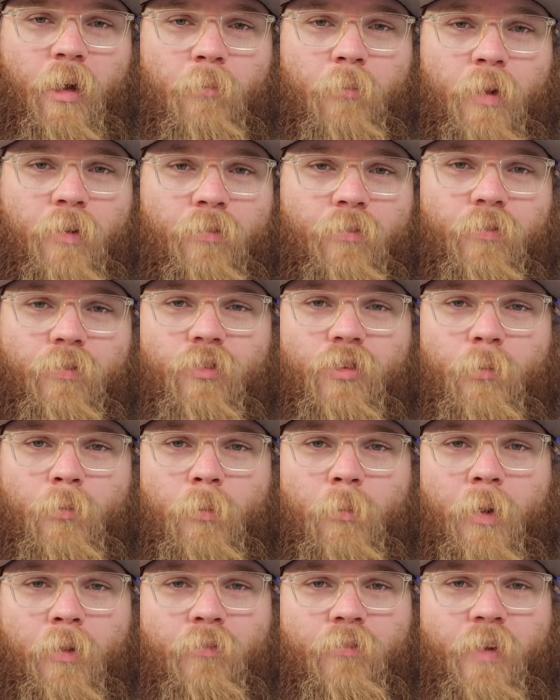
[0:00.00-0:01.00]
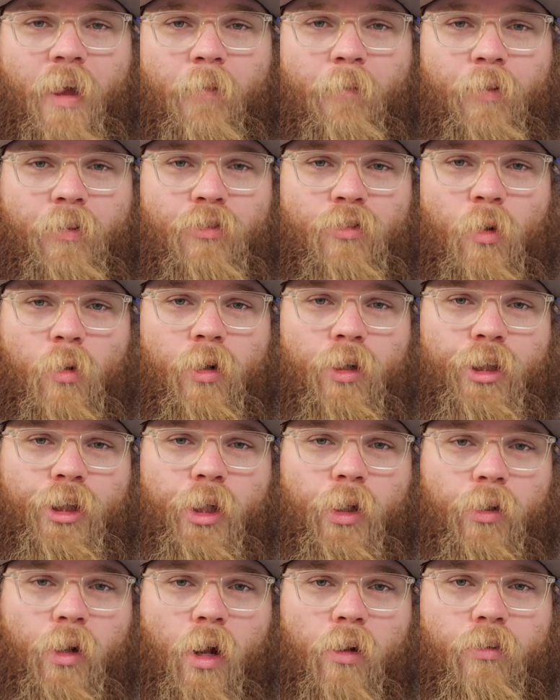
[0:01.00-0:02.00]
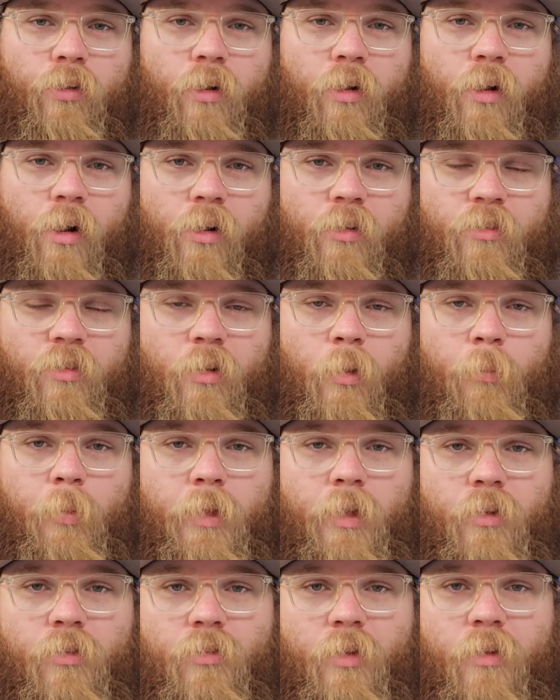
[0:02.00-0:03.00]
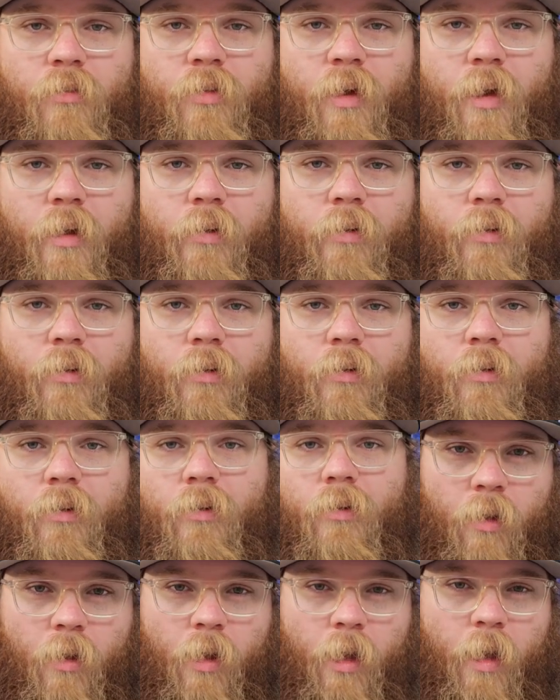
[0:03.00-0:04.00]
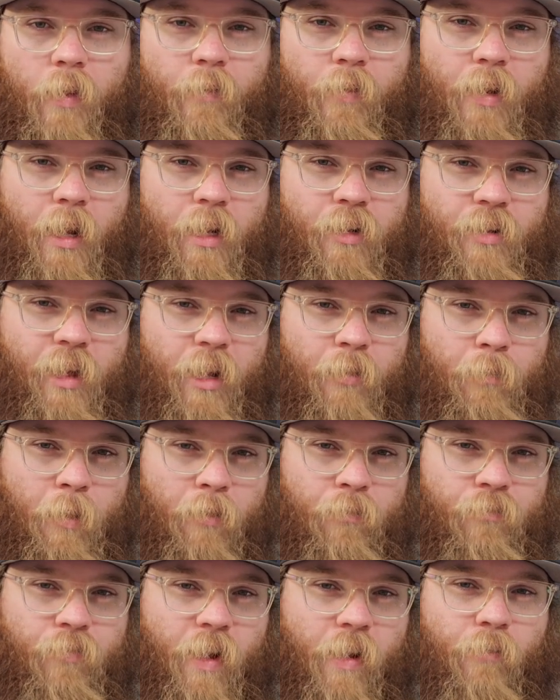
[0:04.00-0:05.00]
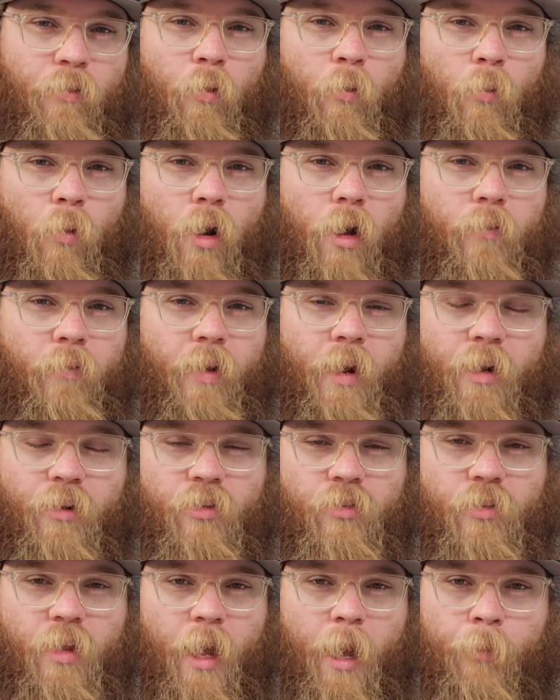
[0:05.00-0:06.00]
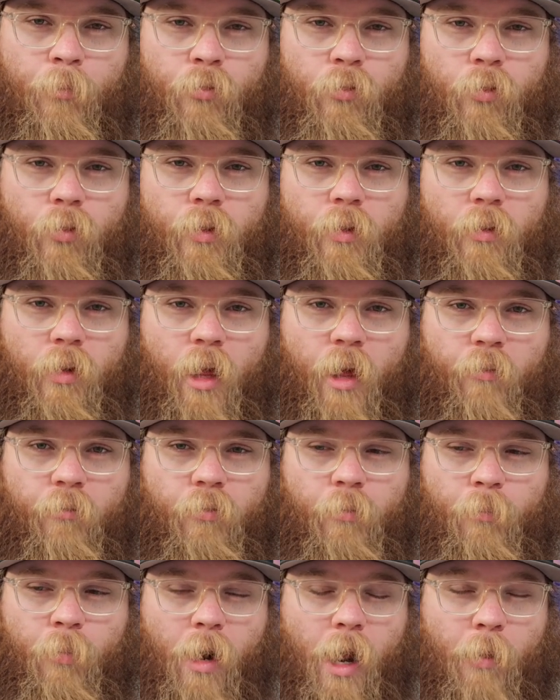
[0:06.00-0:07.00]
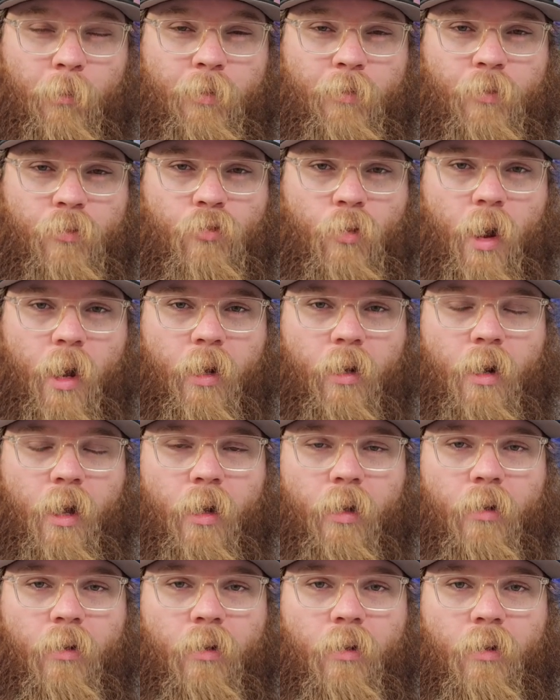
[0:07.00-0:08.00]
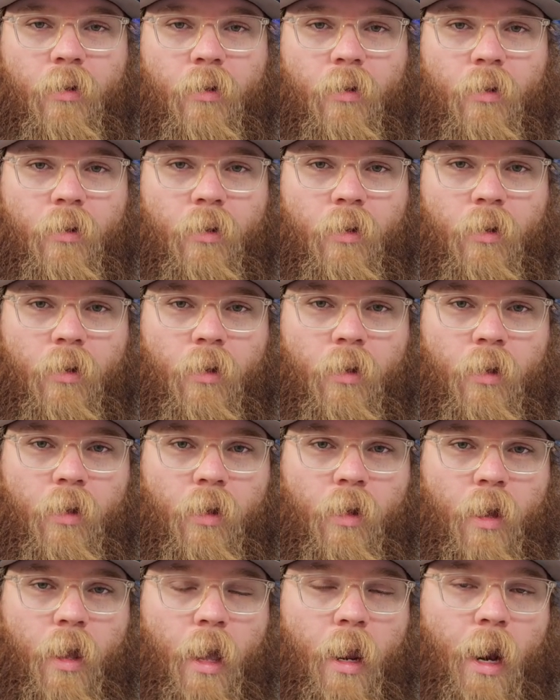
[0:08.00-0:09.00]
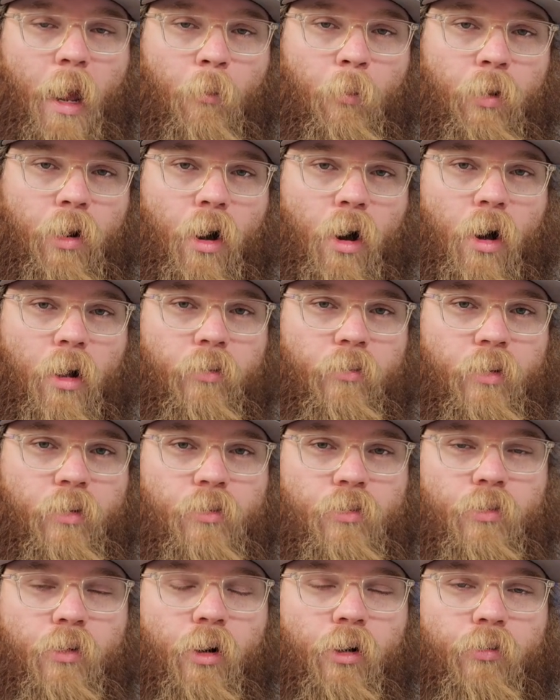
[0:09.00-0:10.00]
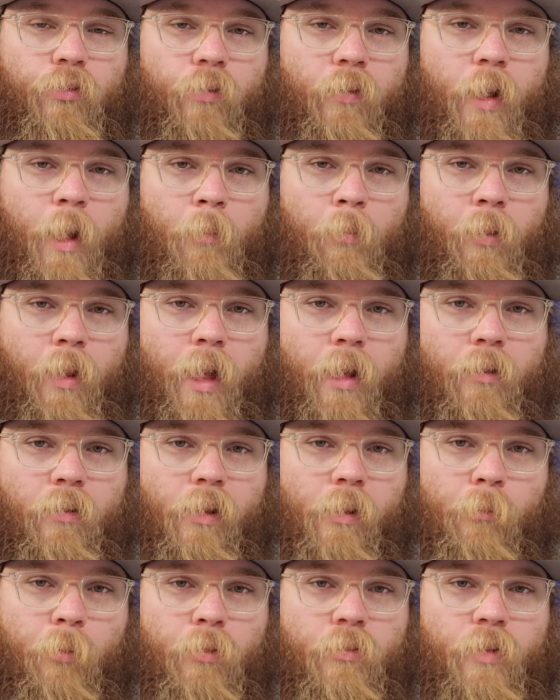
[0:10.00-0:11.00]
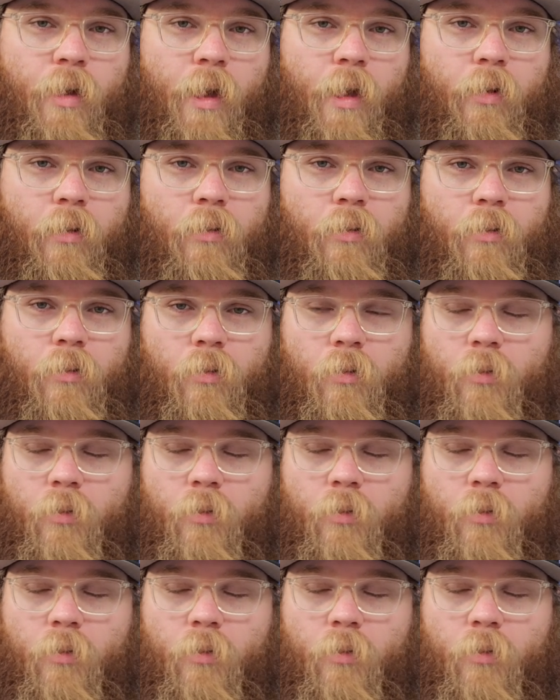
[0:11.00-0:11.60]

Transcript: up some of my favorite Sword and Shield alternate arts in a PSA 10. And then I'd take my favorite one that I just absolutely love, probably the Dragonite. And I would hunt and search for that Black Label 10.